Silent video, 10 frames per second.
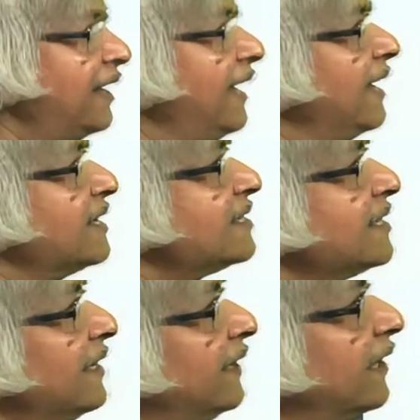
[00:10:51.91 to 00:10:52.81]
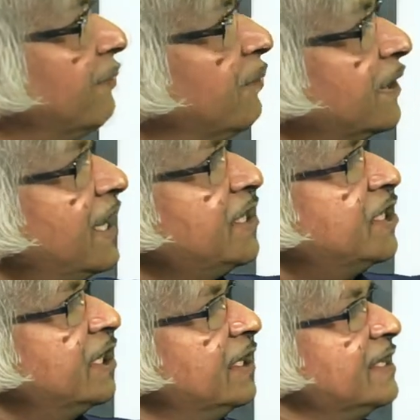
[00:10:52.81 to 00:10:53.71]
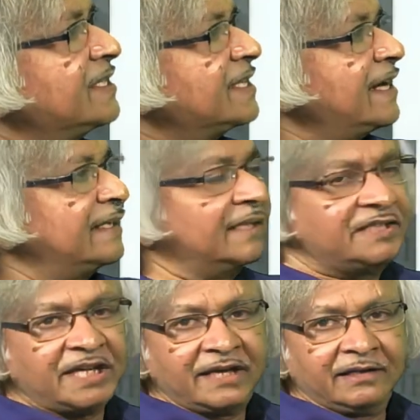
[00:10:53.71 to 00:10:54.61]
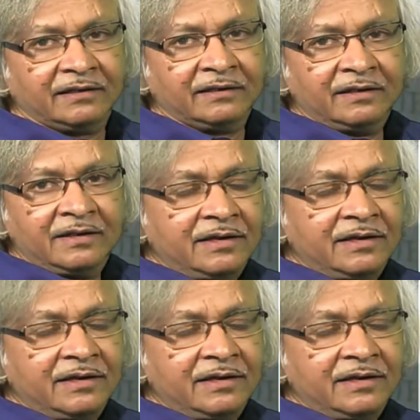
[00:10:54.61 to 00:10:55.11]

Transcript: is that the potential inside the channel